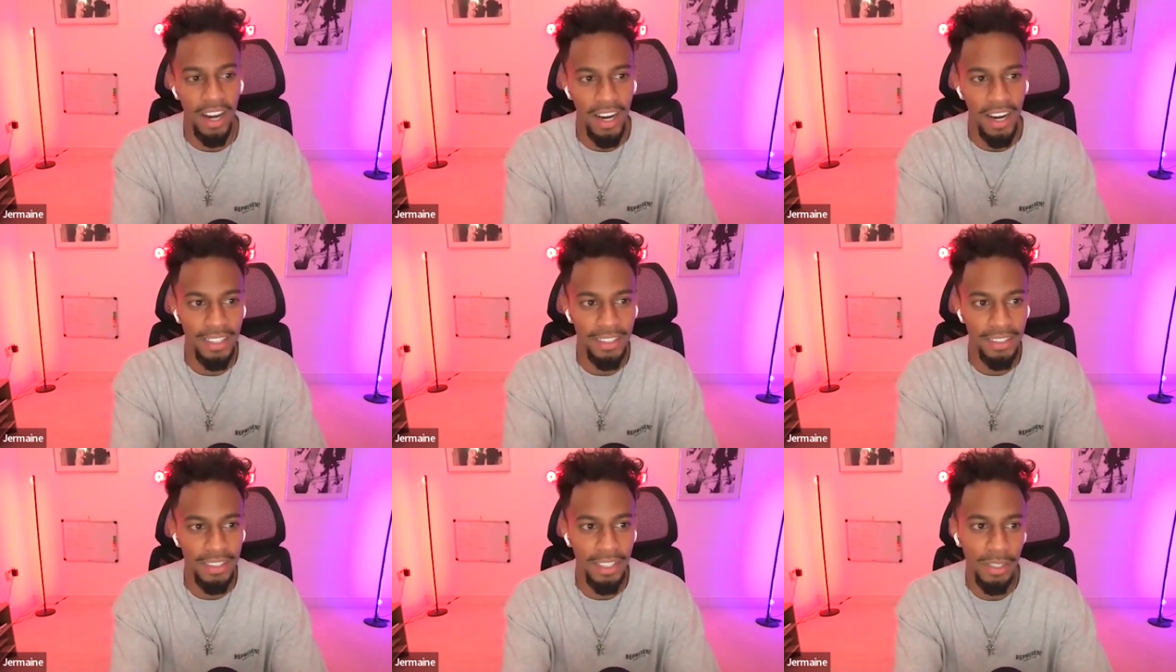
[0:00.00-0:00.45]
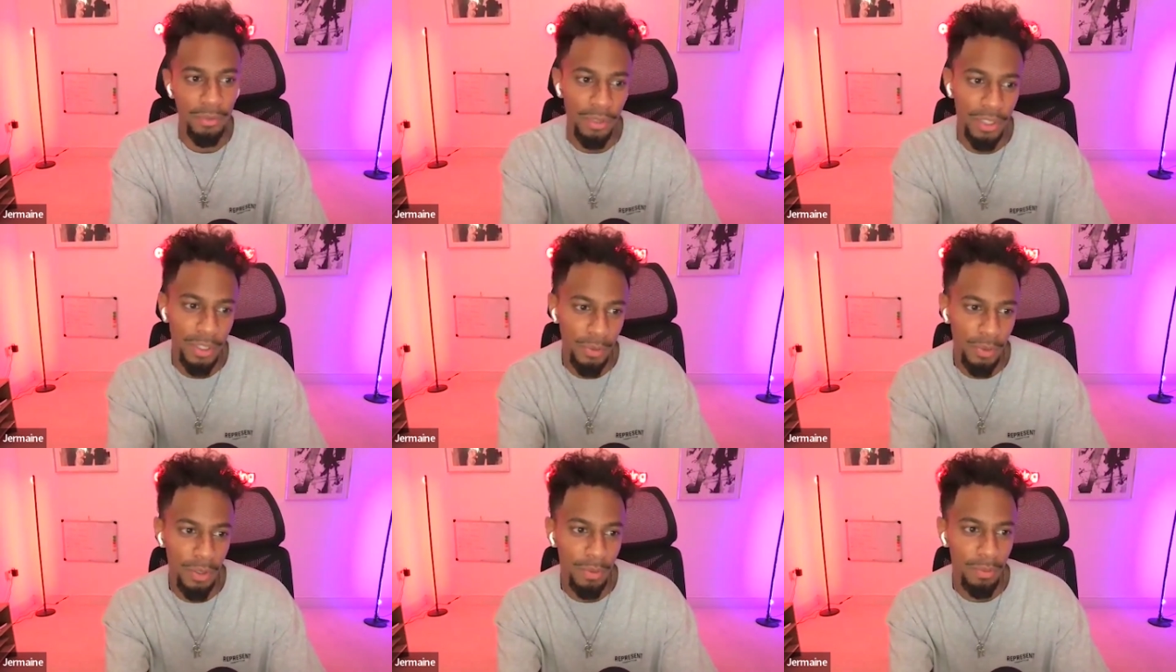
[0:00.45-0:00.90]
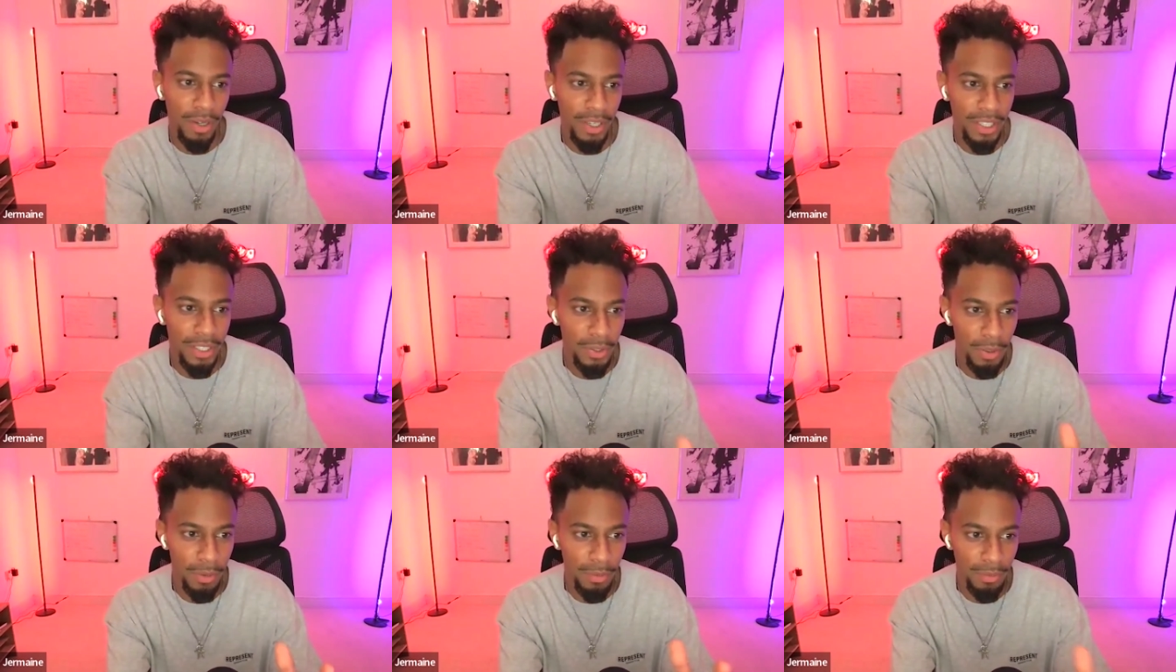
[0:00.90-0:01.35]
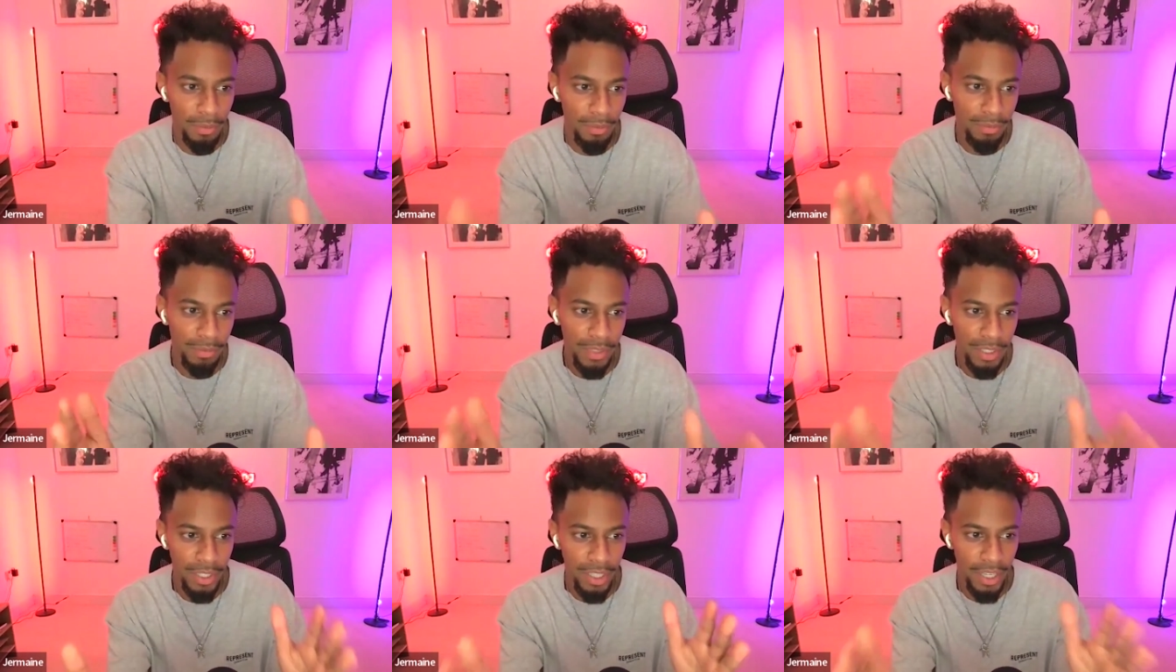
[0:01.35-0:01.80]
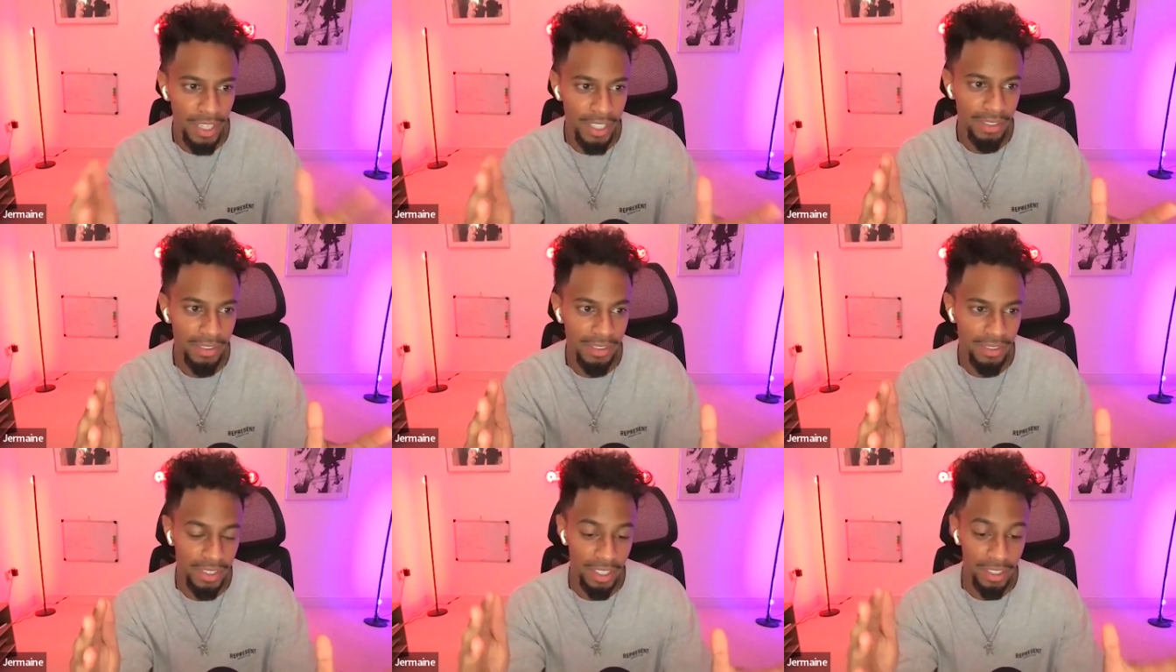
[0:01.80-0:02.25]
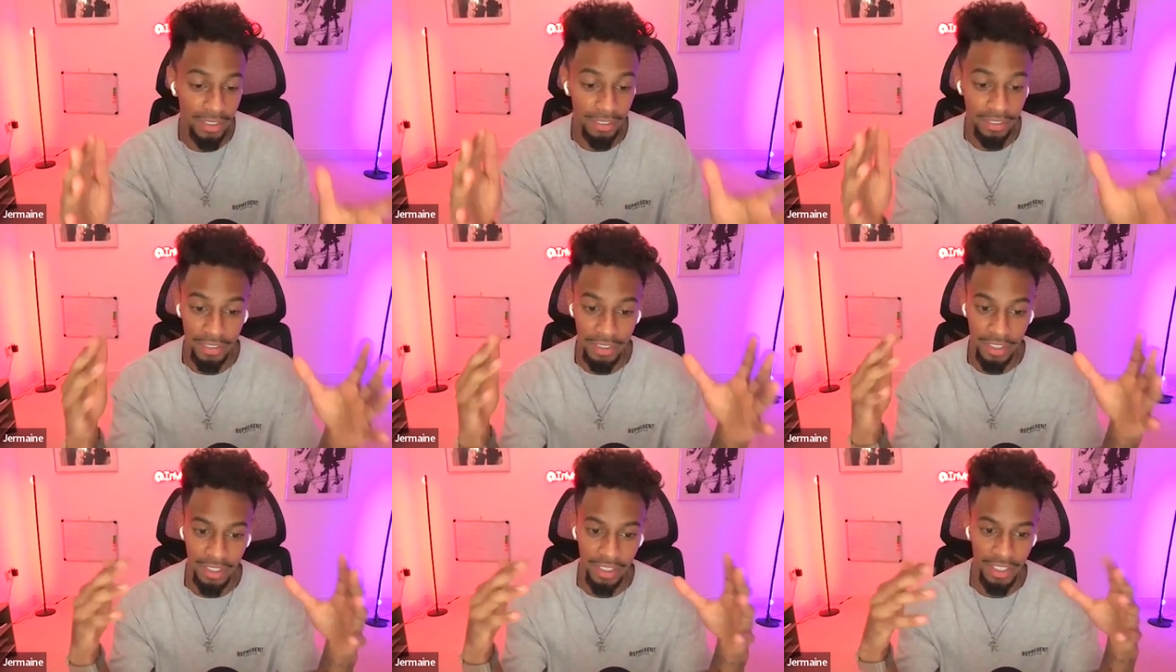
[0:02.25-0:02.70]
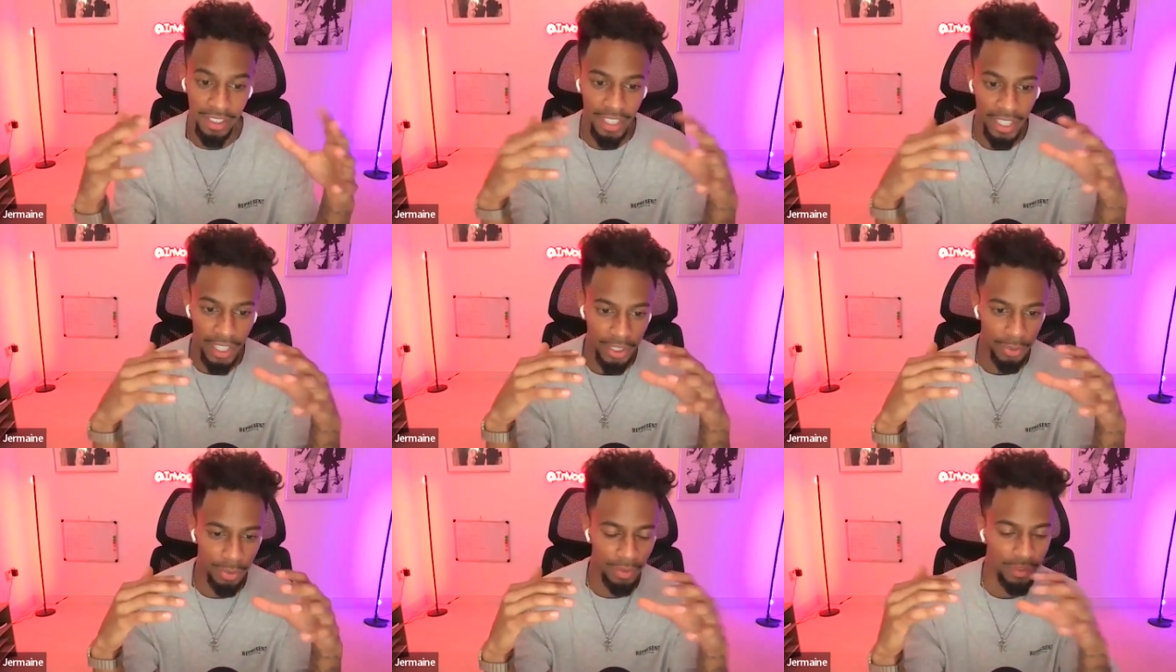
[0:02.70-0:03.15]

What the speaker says: I didn't really want my ecom clients to kind of clash